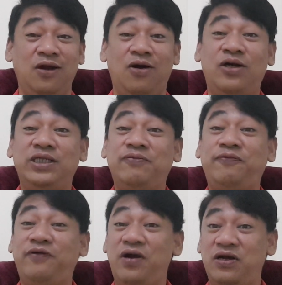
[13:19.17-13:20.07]
Or the
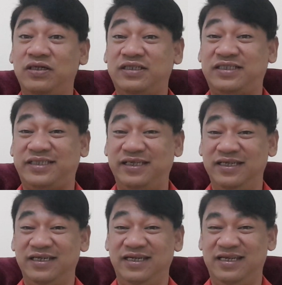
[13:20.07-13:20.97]
first
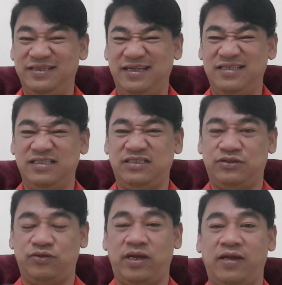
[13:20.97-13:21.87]
in the
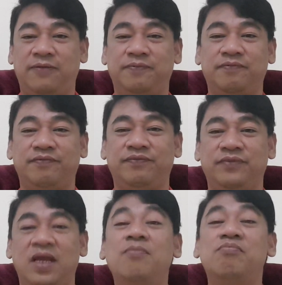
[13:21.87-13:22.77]
industry?
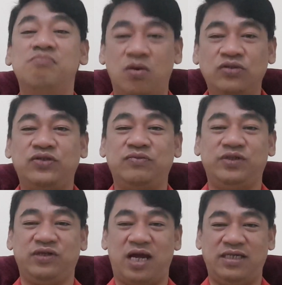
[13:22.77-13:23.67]
Most of the
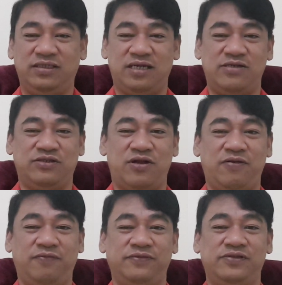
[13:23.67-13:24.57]
organizations
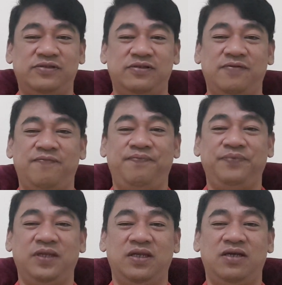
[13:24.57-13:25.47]

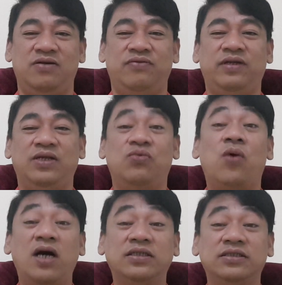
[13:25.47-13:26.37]
really
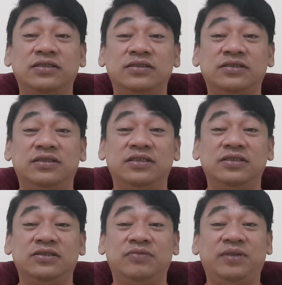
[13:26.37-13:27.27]
want
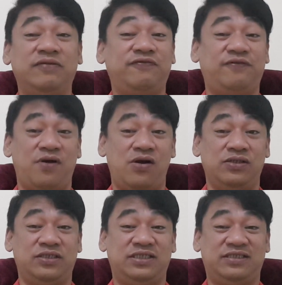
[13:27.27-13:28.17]
to be the
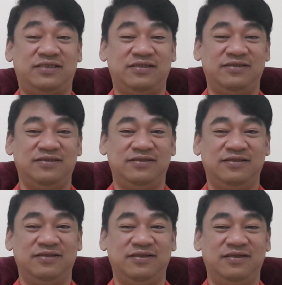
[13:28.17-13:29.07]
first.
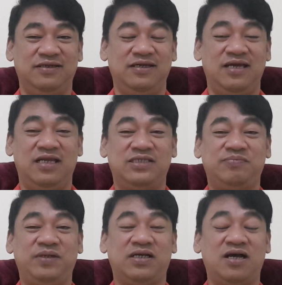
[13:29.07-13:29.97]
It is
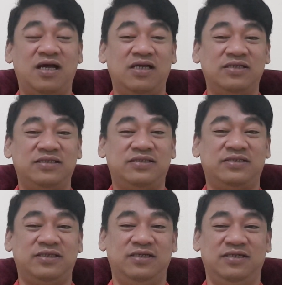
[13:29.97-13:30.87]

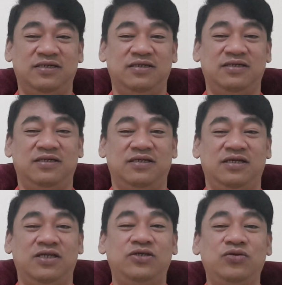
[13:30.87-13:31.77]
because
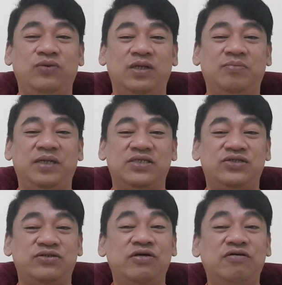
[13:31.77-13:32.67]
you will be
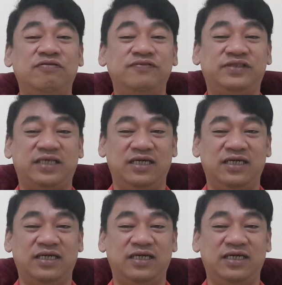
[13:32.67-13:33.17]
served